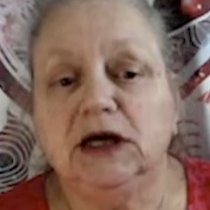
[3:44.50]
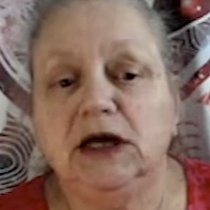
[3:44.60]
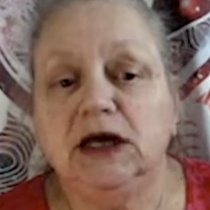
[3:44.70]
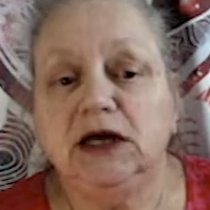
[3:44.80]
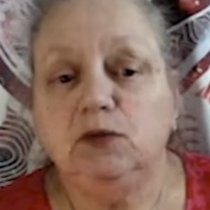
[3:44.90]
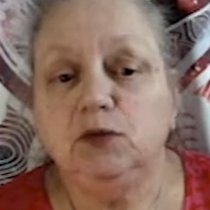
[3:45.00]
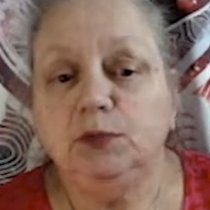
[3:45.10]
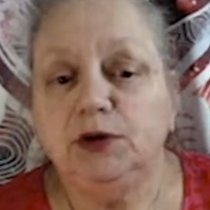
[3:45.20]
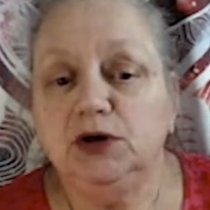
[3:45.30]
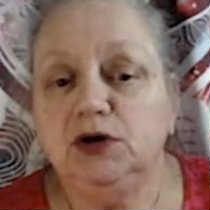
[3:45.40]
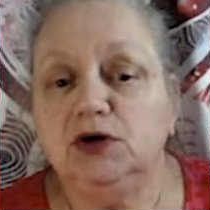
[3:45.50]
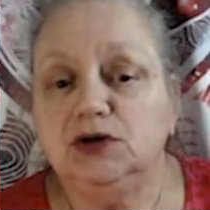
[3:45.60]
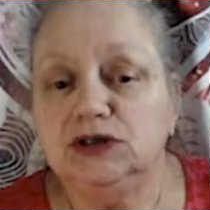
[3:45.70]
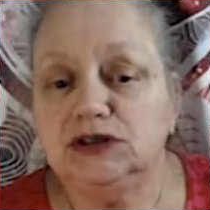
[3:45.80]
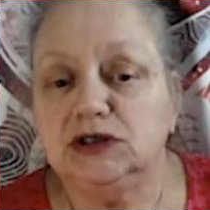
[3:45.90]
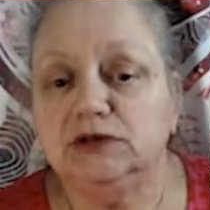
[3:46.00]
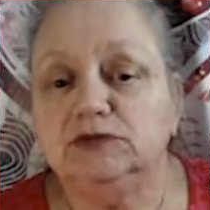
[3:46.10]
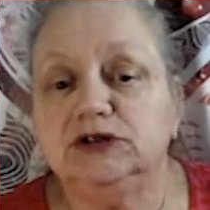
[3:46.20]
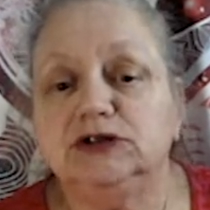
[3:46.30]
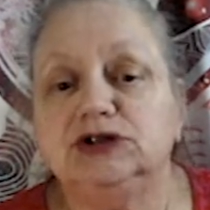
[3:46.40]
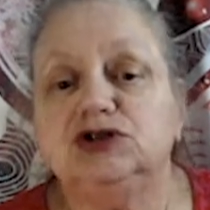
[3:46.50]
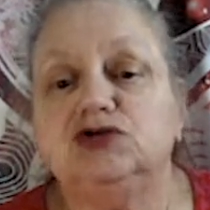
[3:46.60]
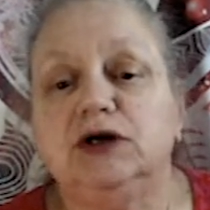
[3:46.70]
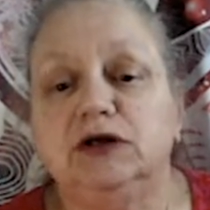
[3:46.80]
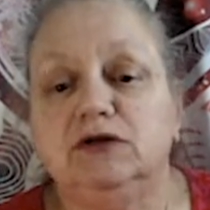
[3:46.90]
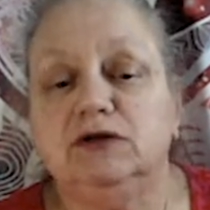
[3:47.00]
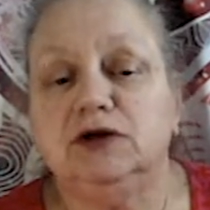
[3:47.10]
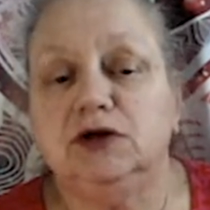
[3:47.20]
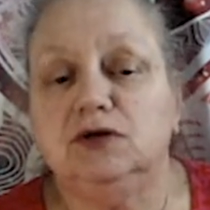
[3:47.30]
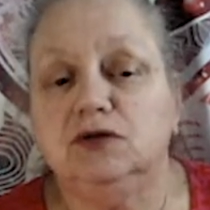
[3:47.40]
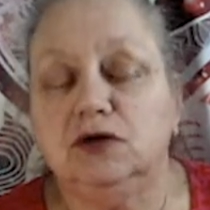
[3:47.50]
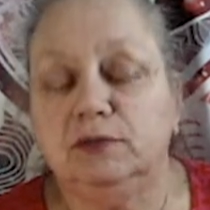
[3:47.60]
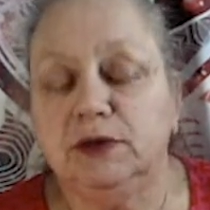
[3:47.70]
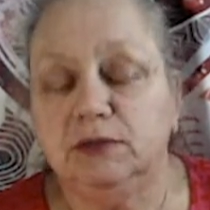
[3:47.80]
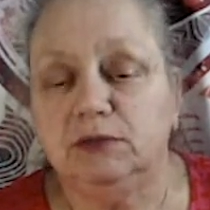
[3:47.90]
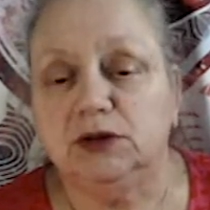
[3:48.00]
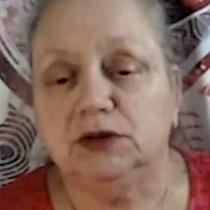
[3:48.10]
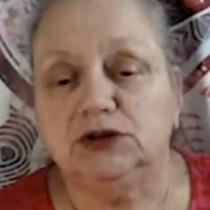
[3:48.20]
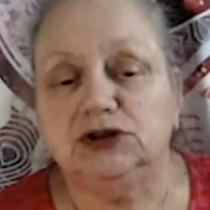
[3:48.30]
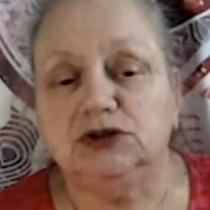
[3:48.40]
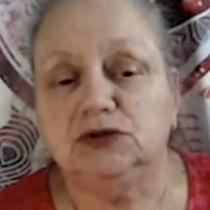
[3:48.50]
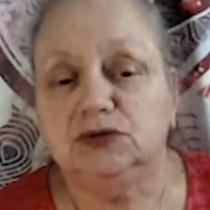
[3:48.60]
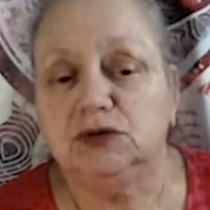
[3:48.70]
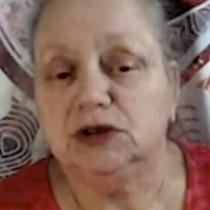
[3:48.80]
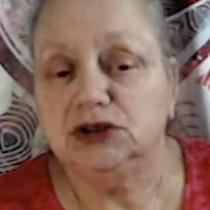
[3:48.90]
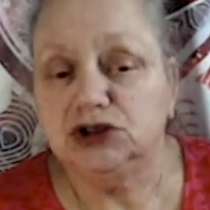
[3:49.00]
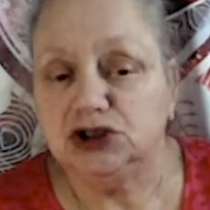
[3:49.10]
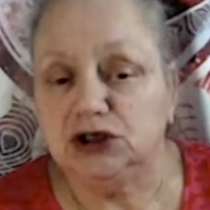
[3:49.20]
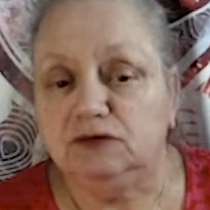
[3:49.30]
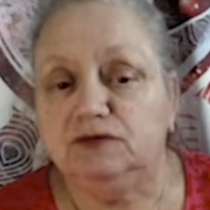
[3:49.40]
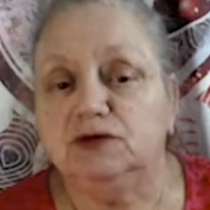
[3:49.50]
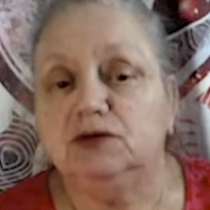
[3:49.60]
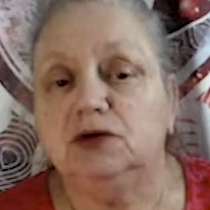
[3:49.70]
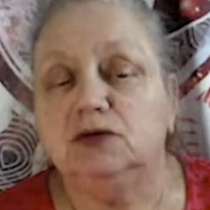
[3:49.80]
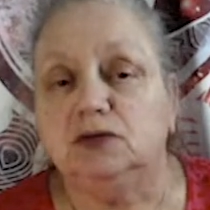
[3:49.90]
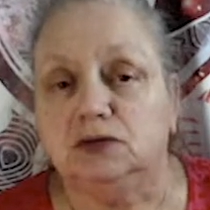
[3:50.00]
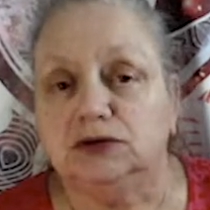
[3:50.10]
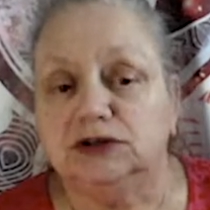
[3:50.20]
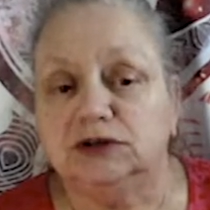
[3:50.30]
it would be a good time to strengthen your commitment to achieve your goals.